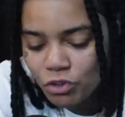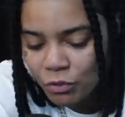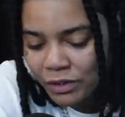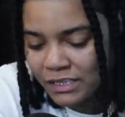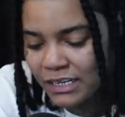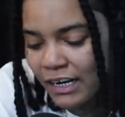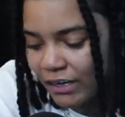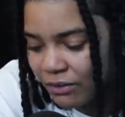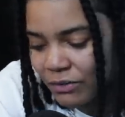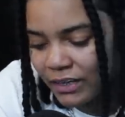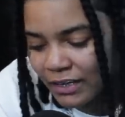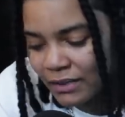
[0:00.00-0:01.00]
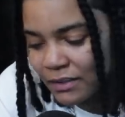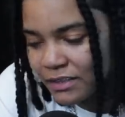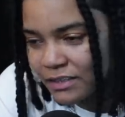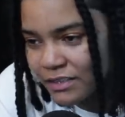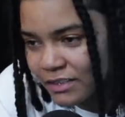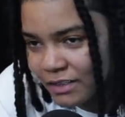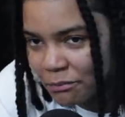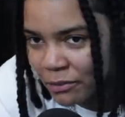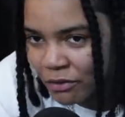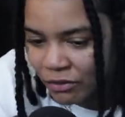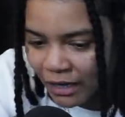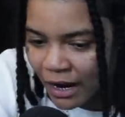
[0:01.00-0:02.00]
to it. It's like okay, this is me
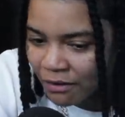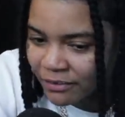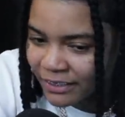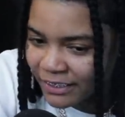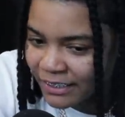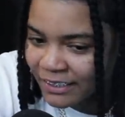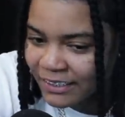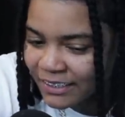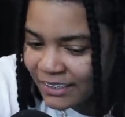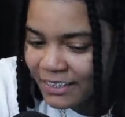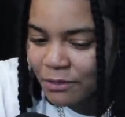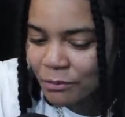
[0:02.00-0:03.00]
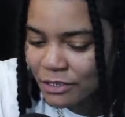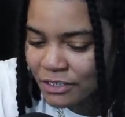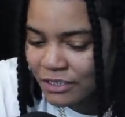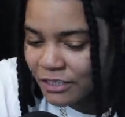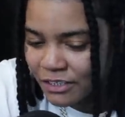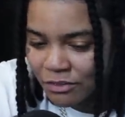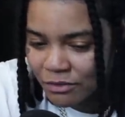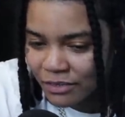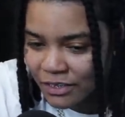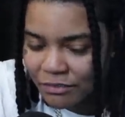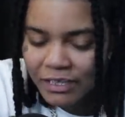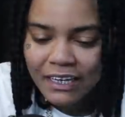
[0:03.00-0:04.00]
on live again. Right, what she doing?